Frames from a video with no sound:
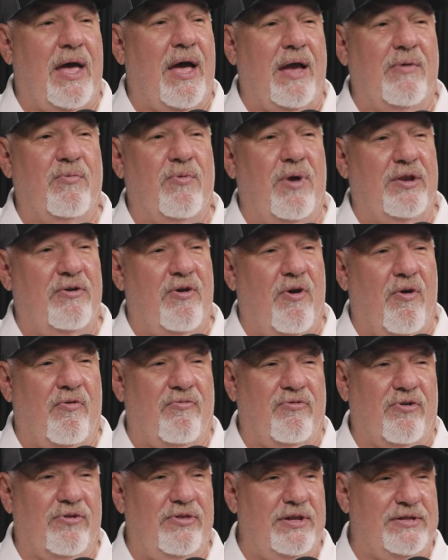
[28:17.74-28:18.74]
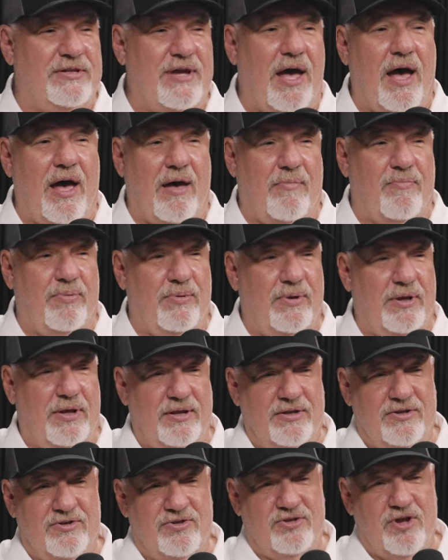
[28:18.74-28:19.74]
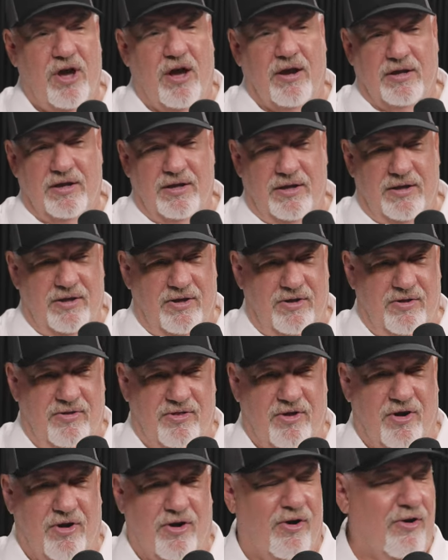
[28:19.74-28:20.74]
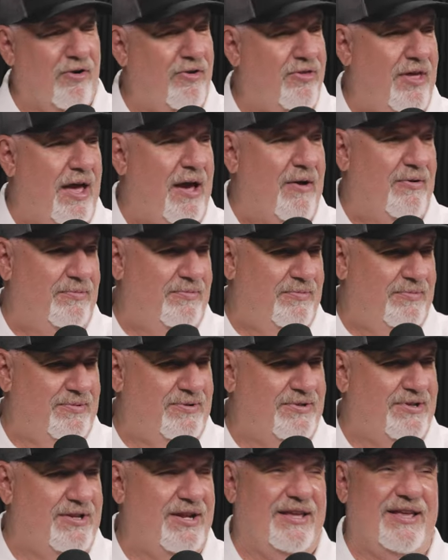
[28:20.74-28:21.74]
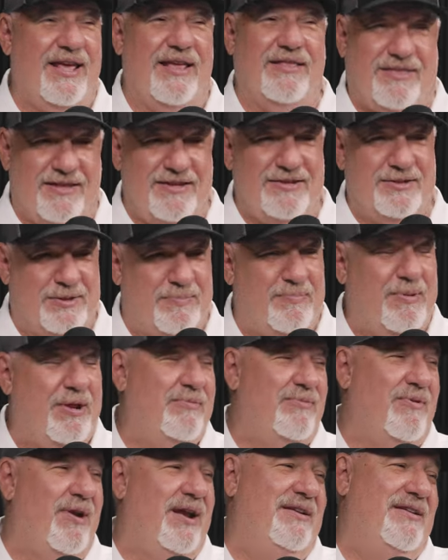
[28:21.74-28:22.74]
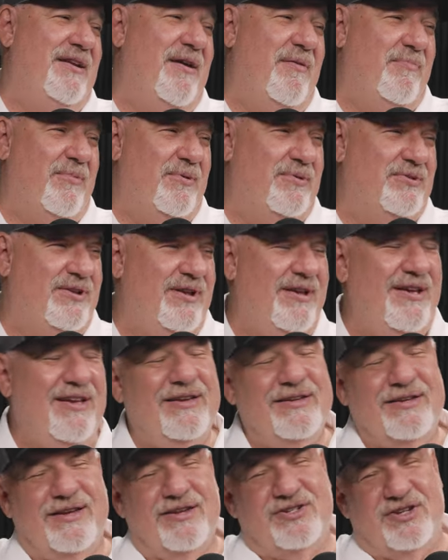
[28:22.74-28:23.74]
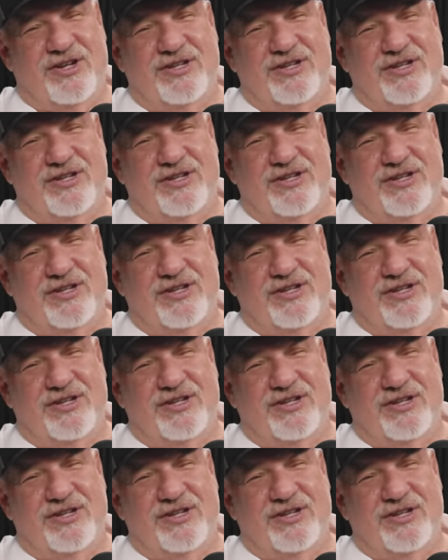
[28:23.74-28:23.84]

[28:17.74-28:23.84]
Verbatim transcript: I went over the top and dug the earth out to get these spin rate numbers because